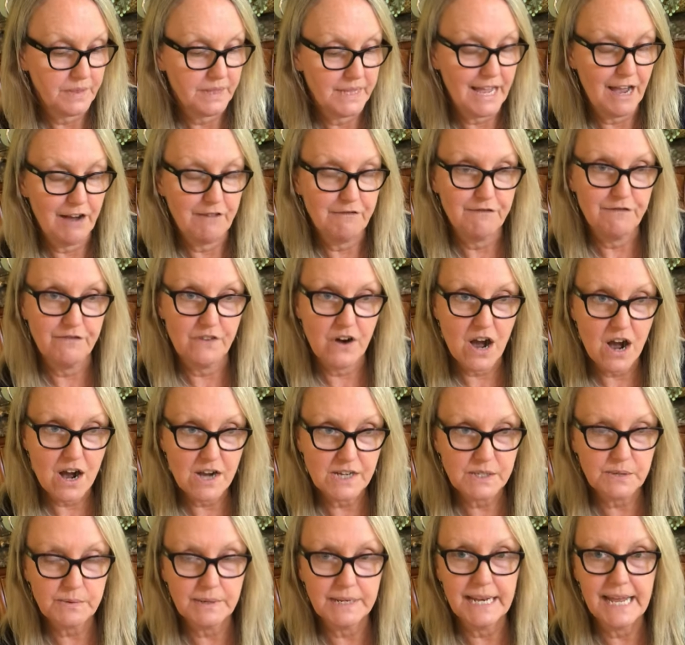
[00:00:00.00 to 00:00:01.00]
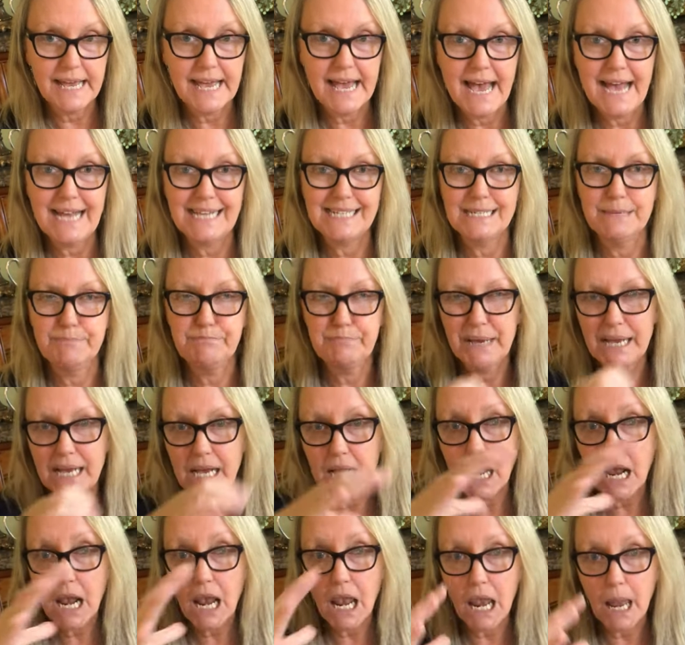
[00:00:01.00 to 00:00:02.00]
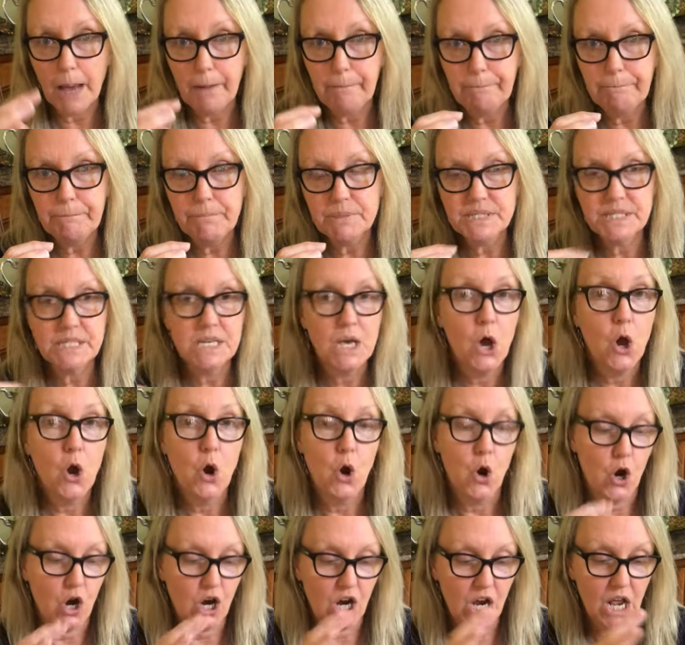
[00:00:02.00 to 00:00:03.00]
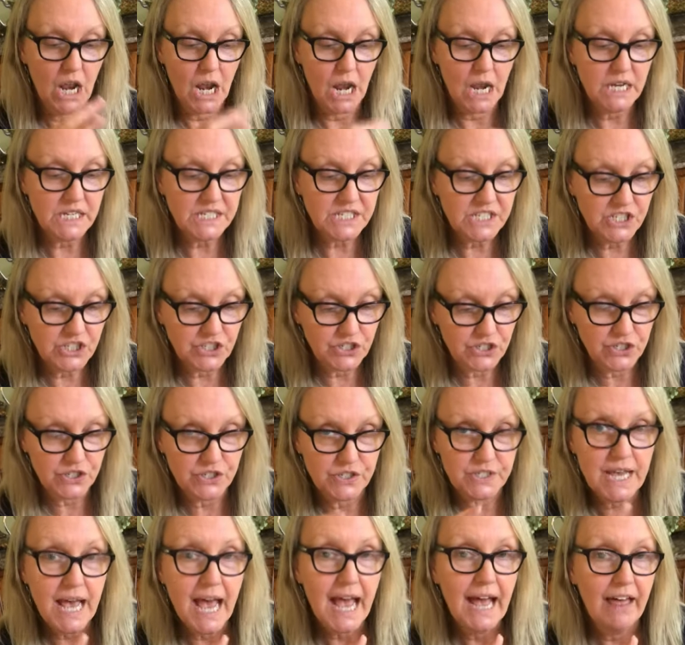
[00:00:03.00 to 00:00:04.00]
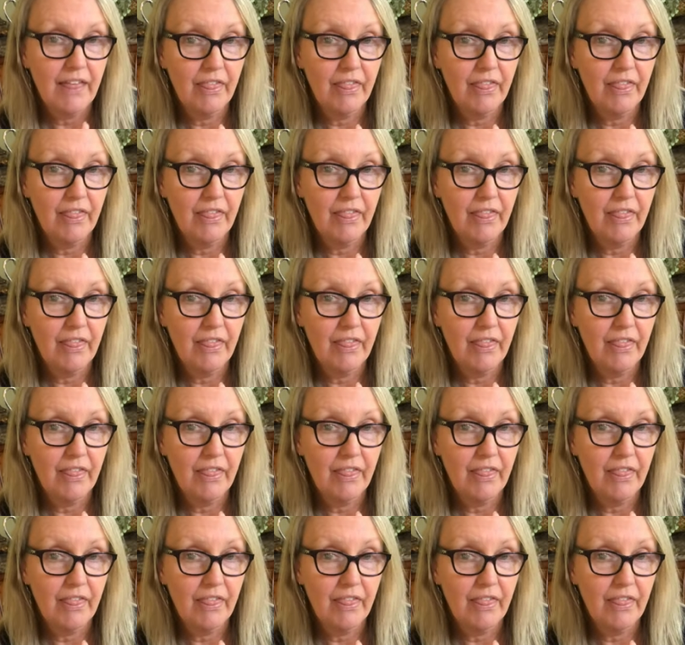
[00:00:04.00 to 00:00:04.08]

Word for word: Now frogs will lay eggs in big clumps or clusters.